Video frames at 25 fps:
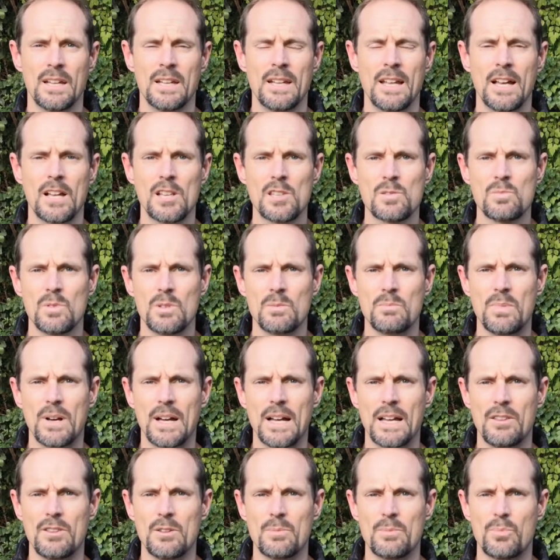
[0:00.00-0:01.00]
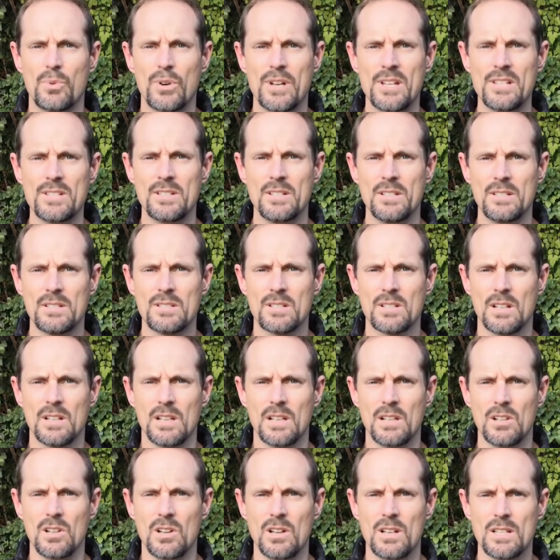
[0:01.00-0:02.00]
announcement by the president
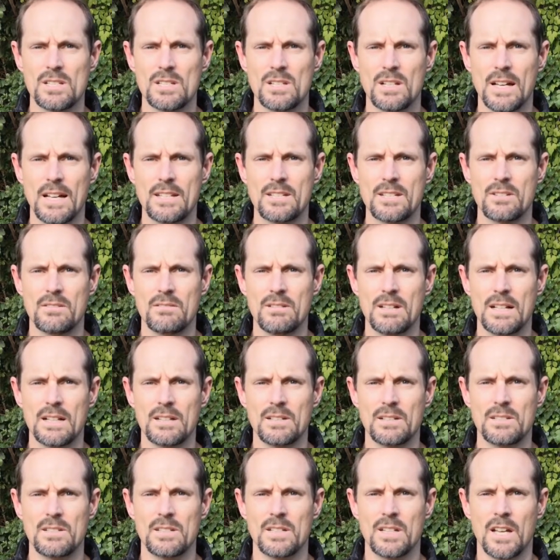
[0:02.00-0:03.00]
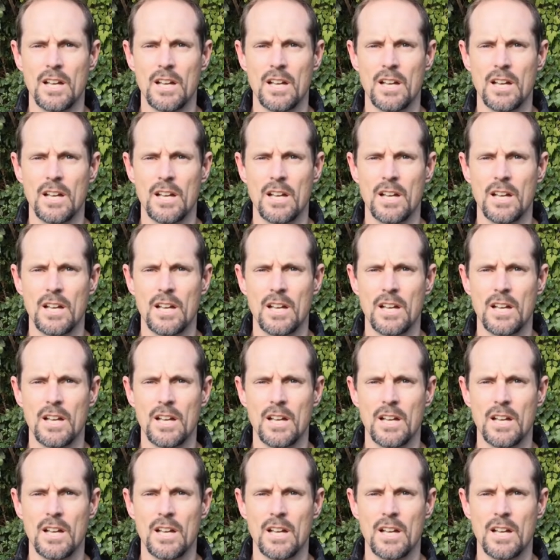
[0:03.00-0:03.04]
last night around